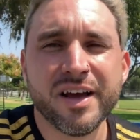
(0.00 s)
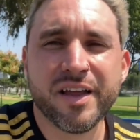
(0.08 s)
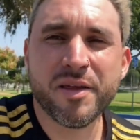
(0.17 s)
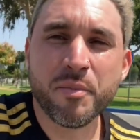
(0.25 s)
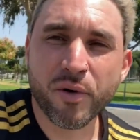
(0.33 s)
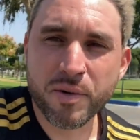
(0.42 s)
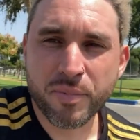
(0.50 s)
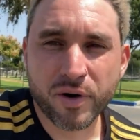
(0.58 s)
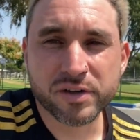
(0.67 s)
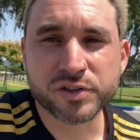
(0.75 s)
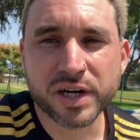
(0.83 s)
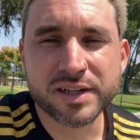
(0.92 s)
the important part
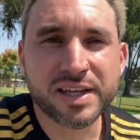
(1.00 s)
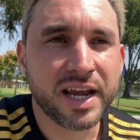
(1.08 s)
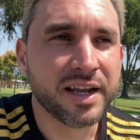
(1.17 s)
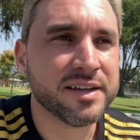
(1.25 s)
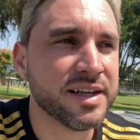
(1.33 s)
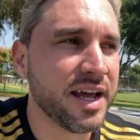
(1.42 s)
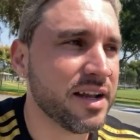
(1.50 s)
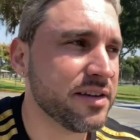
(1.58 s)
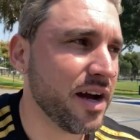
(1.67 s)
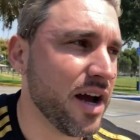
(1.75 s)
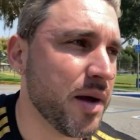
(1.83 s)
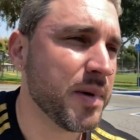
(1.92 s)
is trying to take it a day at a
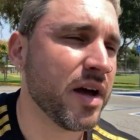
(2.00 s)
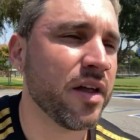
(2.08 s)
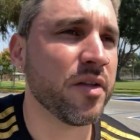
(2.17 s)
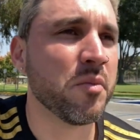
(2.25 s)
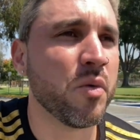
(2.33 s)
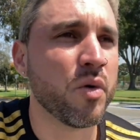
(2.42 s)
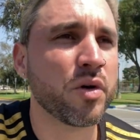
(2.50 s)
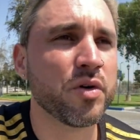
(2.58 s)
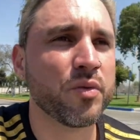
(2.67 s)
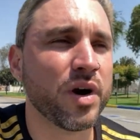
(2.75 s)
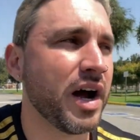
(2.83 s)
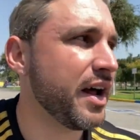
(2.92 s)
time. The more you
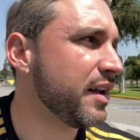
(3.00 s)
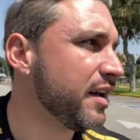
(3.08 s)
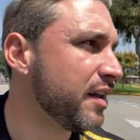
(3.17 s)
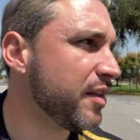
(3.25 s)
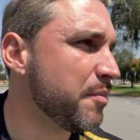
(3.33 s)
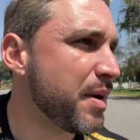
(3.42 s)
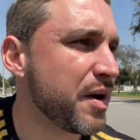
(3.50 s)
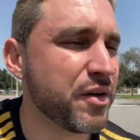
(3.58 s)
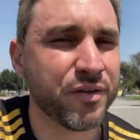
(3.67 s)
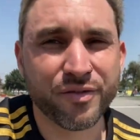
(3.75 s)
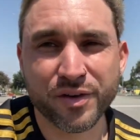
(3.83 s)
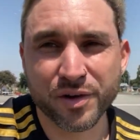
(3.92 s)
ride, the better you
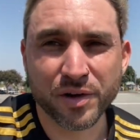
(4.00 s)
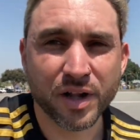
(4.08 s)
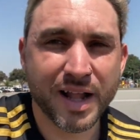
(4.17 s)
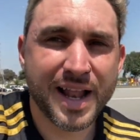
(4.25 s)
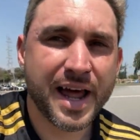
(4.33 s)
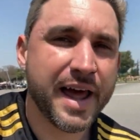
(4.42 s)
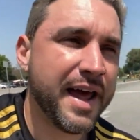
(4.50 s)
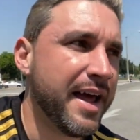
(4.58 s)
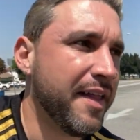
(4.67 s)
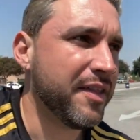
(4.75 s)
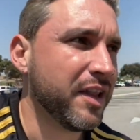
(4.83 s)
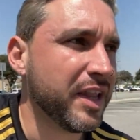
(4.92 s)
feel
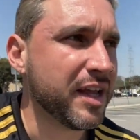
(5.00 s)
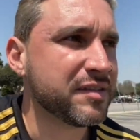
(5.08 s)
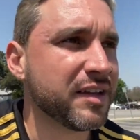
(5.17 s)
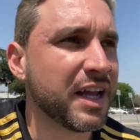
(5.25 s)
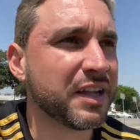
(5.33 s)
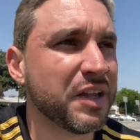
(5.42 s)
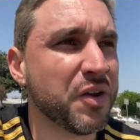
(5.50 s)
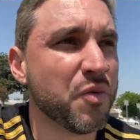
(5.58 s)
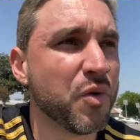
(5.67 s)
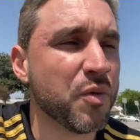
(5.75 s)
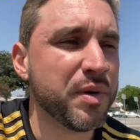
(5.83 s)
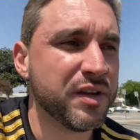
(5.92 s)
and the less likely you
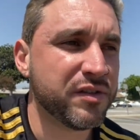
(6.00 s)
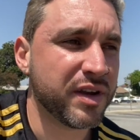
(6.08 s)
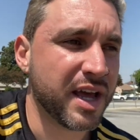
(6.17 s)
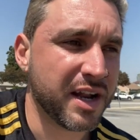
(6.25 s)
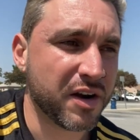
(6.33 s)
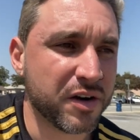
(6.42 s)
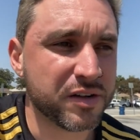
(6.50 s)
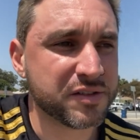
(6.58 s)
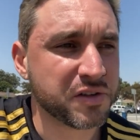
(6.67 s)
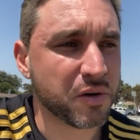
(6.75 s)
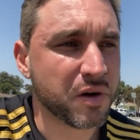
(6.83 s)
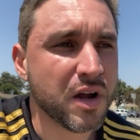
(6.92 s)
will be to getting hurt.
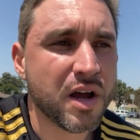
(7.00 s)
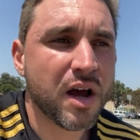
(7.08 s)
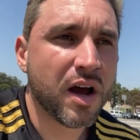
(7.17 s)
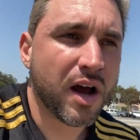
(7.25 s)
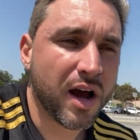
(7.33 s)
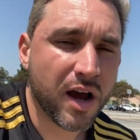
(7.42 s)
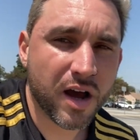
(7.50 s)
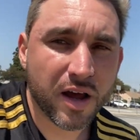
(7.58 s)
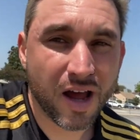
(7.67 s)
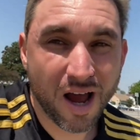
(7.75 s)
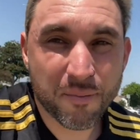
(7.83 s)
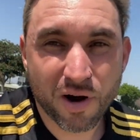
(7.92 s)
So uh,
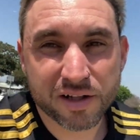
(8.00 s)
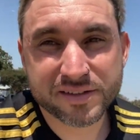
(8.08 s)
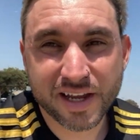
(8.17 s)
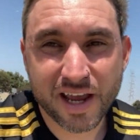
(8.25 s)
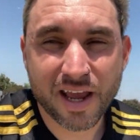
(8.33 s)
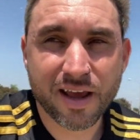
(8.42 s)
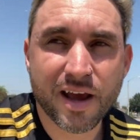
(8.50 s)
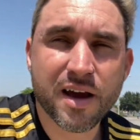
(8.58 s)
I'm on day